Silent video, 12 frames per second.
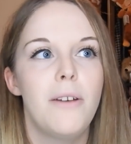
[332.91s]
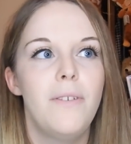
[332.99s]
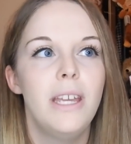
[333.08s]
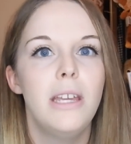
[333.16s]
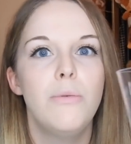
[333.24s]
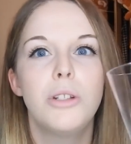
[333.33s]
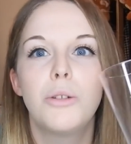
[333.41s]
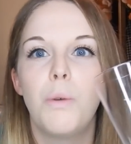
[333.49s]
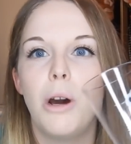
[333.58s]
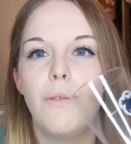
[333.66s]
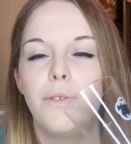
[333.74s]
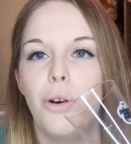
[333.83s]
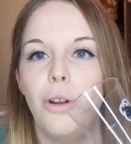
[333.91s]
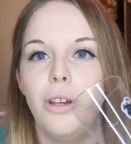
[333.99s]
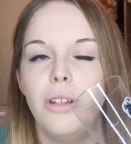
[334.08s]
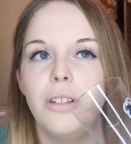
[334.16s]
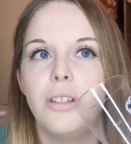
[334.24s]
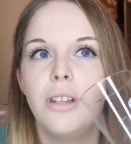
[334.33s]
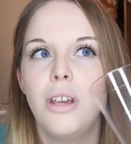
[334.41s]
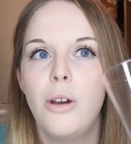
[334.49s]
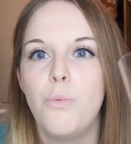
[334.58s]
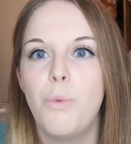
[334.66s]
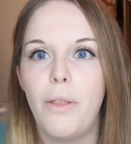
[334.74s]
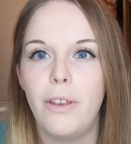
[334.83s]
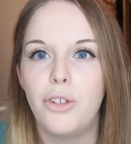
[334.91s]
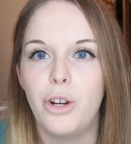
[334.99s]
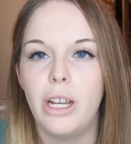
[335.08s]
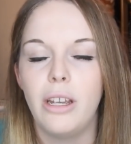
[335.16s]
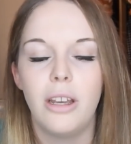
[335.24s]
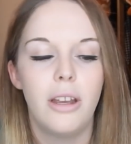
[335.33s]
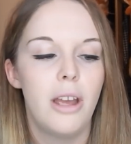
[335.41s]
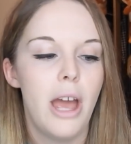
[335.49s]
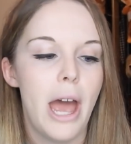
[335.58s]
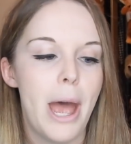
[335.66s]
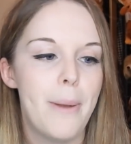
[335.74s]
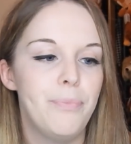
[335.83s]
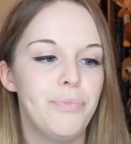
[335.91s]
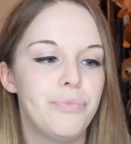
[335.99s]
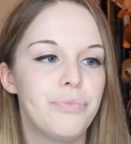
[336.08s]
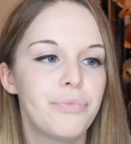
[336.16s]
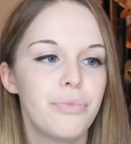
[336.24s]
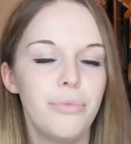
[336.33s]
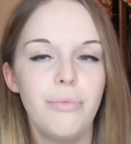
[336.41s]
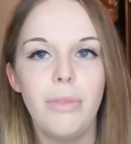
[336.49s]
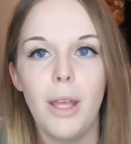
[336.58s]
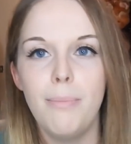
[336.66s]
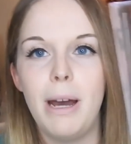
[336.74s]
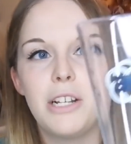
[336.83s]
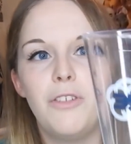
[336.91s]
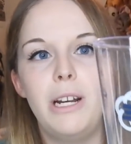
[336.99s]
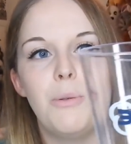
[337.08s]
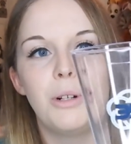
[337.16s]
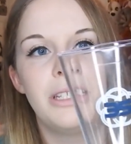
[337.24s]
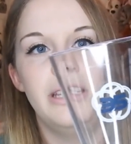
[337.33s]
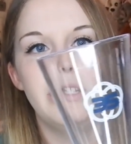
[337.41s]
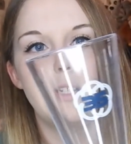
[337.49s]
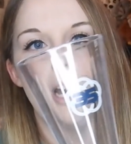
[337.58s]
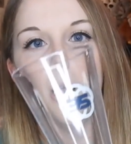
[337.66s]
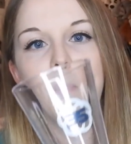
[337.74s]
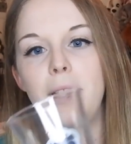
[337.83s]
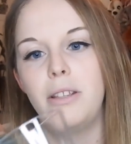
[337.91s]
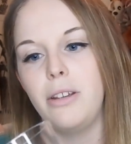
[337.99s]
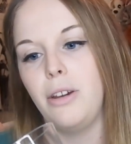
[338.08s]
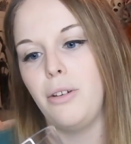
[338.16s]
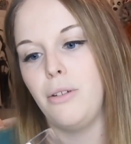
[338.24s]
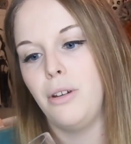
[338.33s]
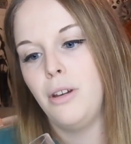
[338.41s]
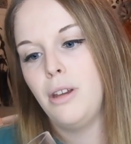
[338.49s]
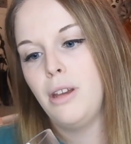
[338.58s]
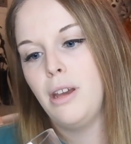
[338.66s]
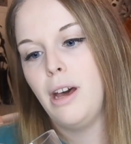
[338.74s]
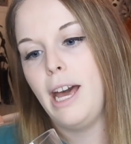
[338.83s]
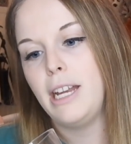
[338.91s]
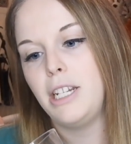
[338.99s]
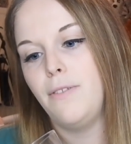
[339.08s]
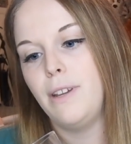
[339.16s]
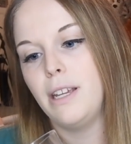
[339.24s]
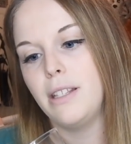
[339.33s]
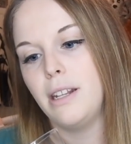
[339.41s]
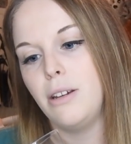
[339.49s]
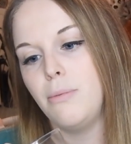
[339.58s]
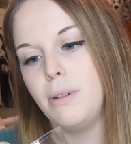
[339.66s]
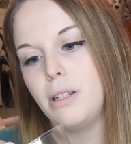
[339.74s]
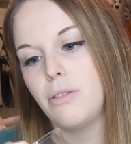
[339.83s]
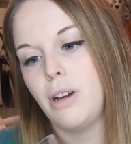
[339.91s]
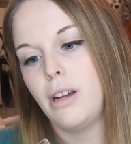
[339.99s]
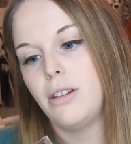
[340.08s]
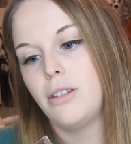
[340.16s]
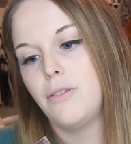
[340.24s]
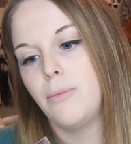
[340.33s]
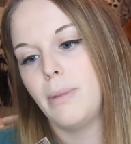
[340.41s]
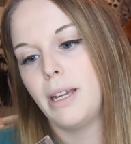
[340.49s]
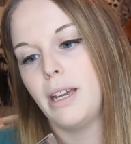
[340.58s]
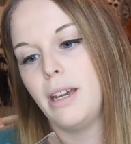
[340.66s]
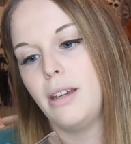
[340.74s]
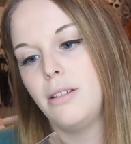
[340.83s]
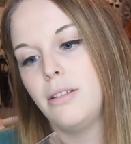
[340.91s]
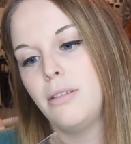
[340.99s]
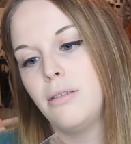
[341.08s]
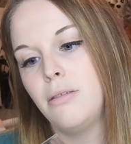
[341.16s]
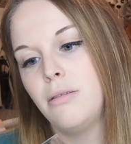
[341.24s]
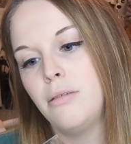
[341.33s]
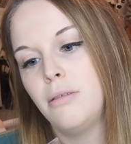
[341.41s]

I think it was $12 with the drink, but I just really wanted this cup, so I actually think it's a little bit scratched from my case.